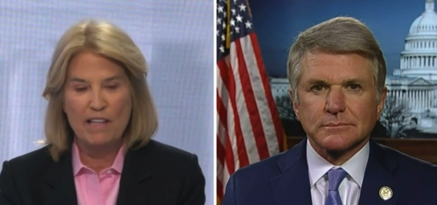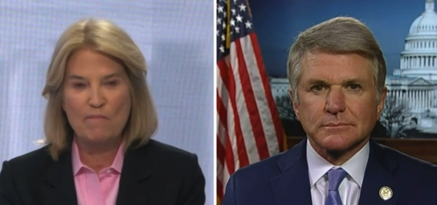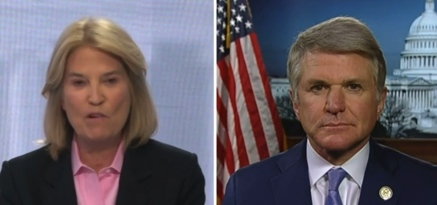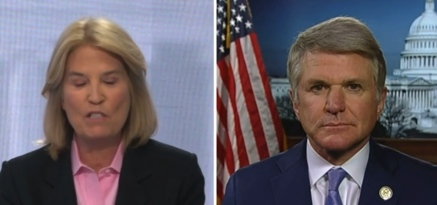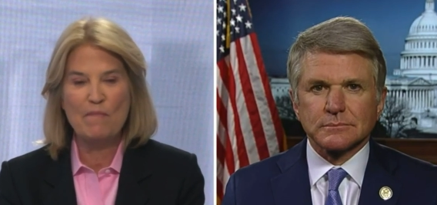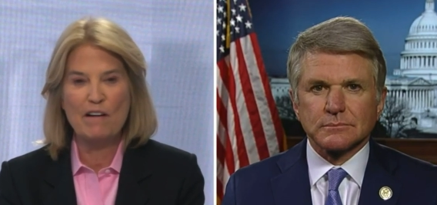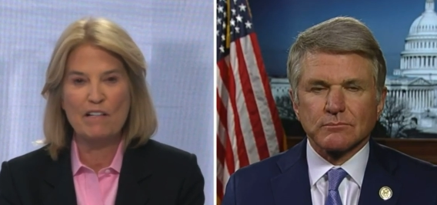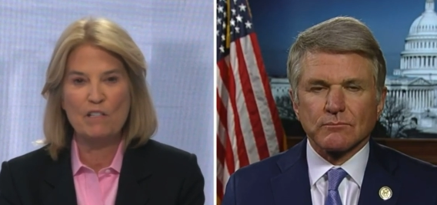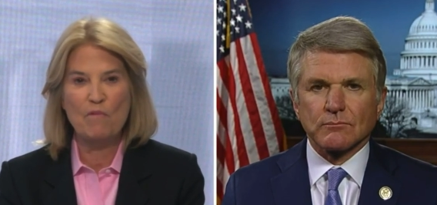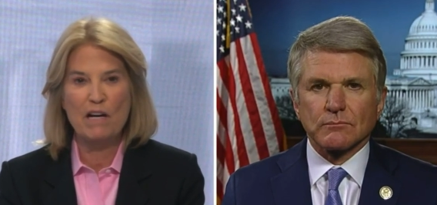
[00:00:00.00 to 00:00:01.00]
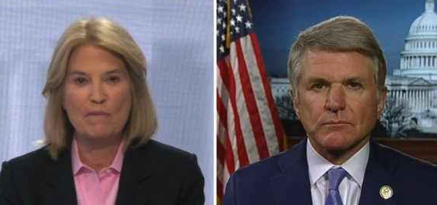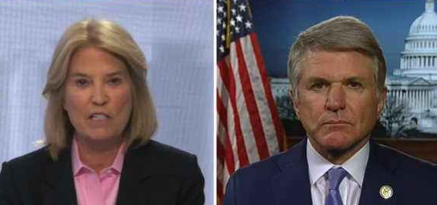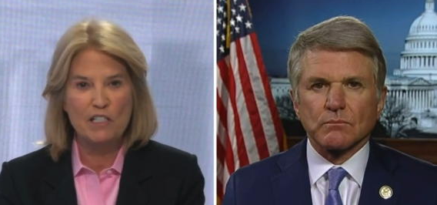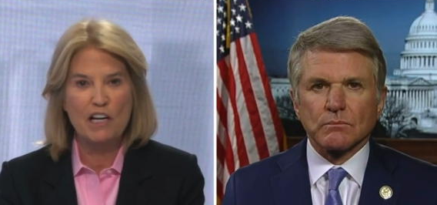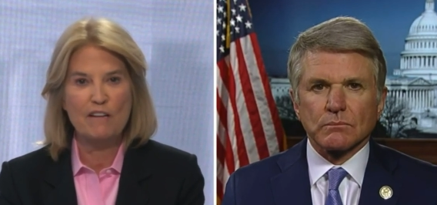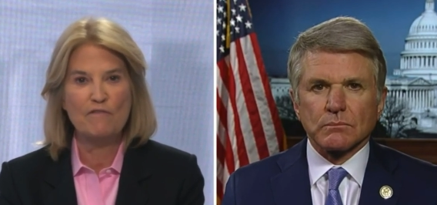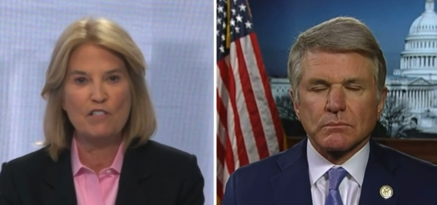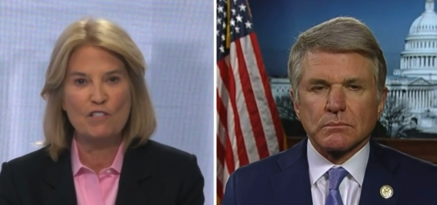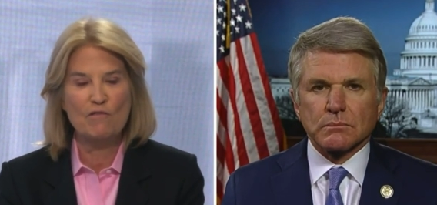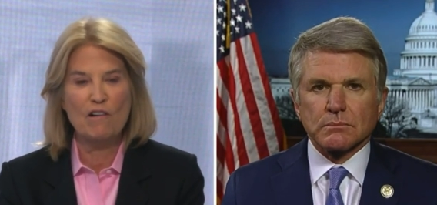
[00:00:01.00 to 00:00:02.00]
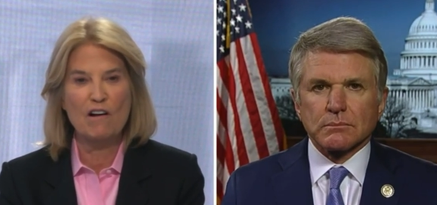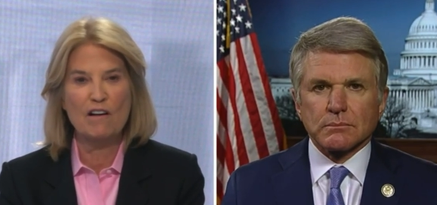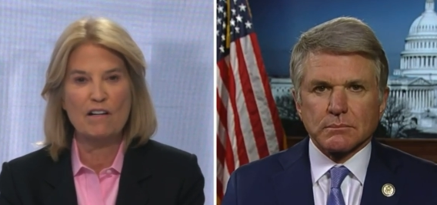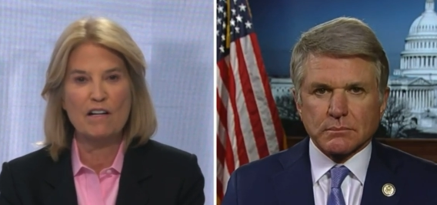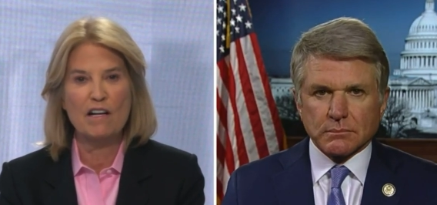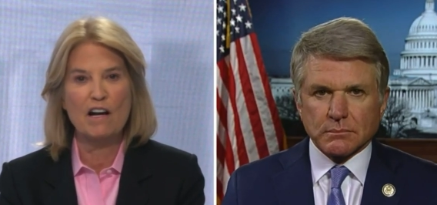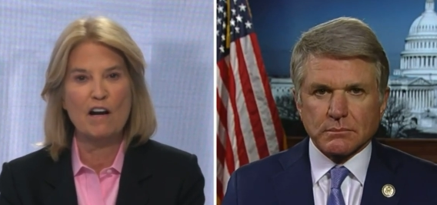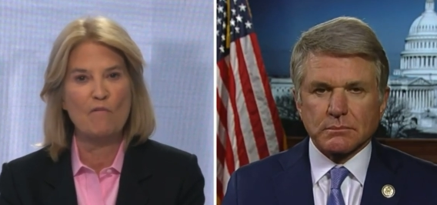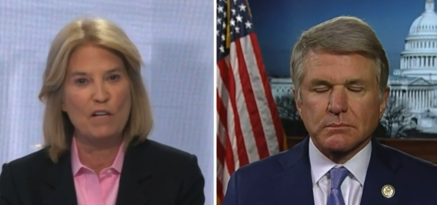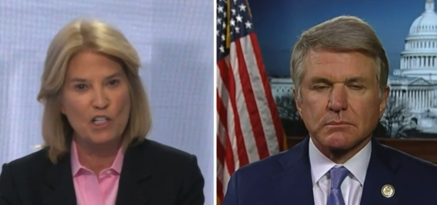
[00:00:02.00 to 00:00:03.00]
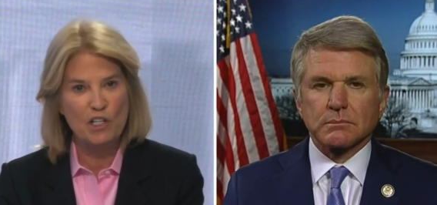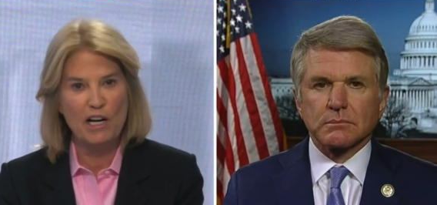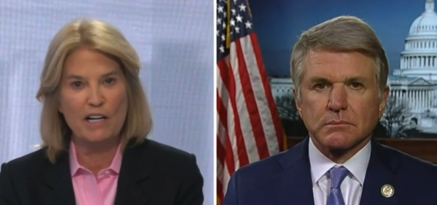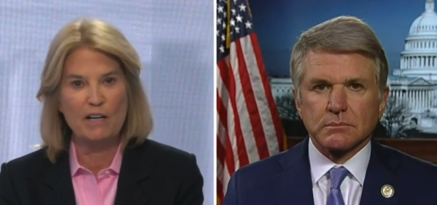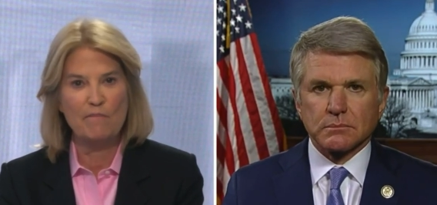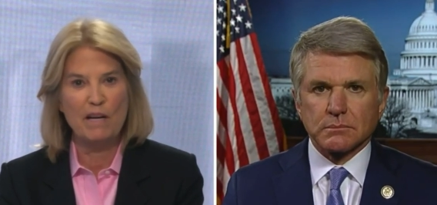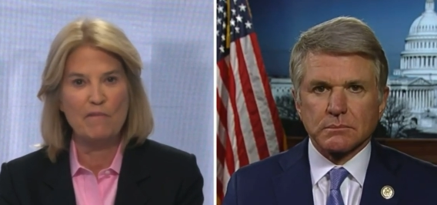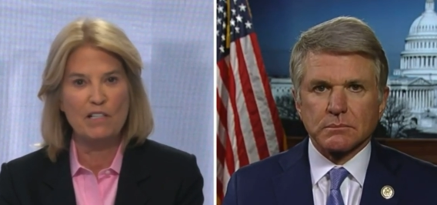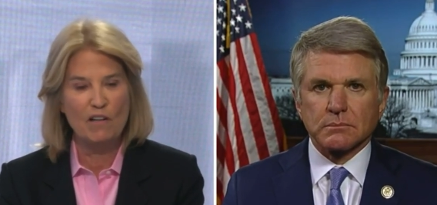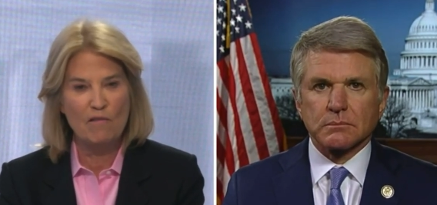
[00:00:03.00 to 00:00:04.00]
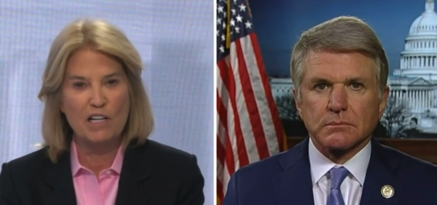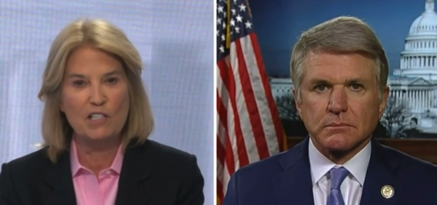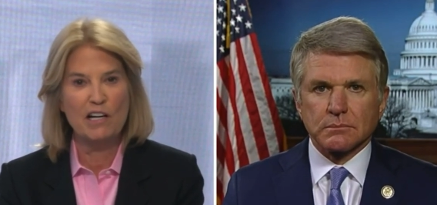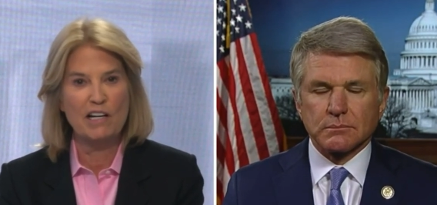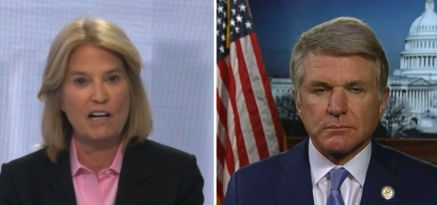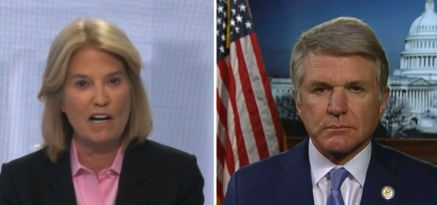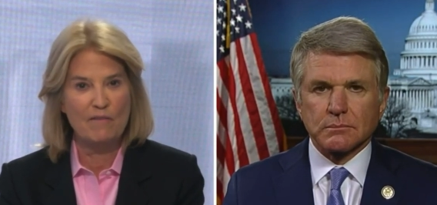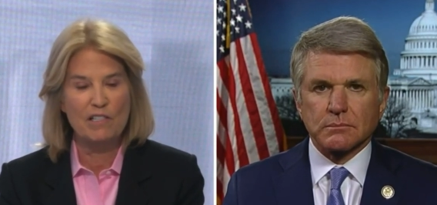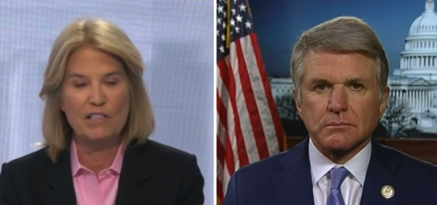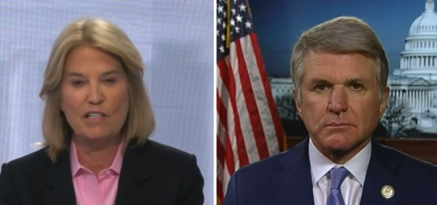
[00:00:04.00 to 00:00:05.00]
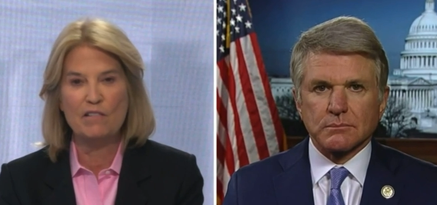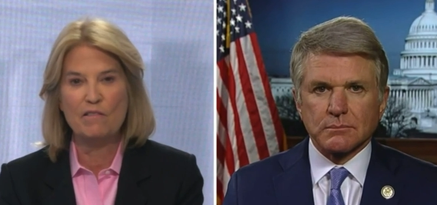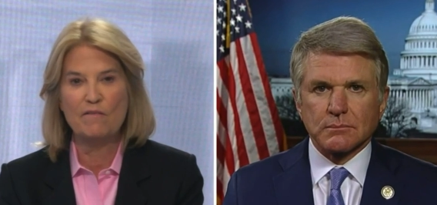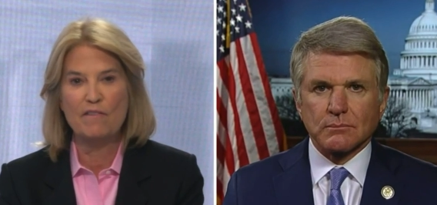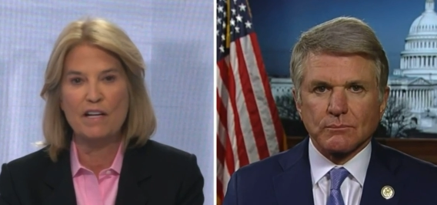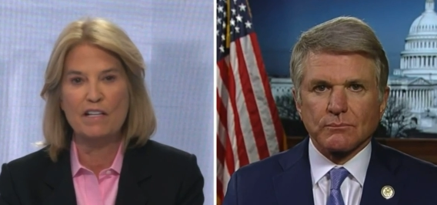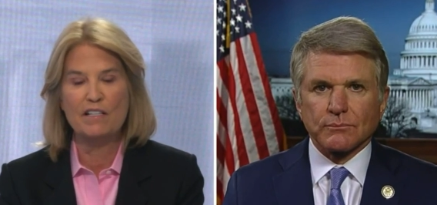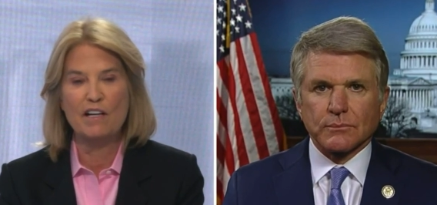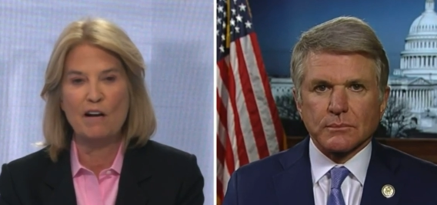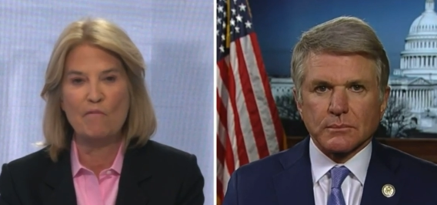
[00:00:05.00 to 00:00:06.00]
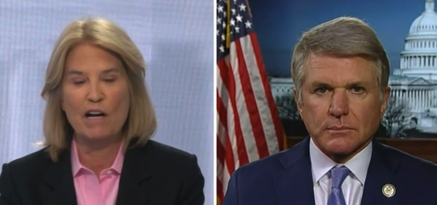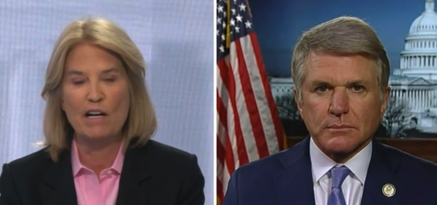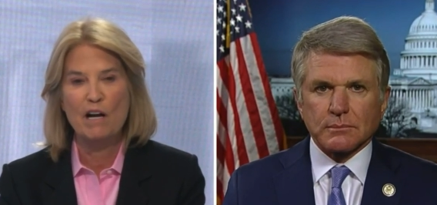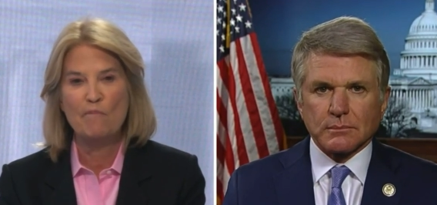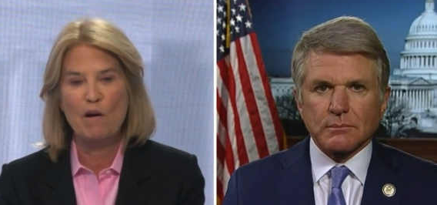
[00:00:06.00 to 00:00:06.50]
Speaker 1: I think most Americans want to be tough, strong uh, with China, and we don't want China, obviously, to invade Taiwan.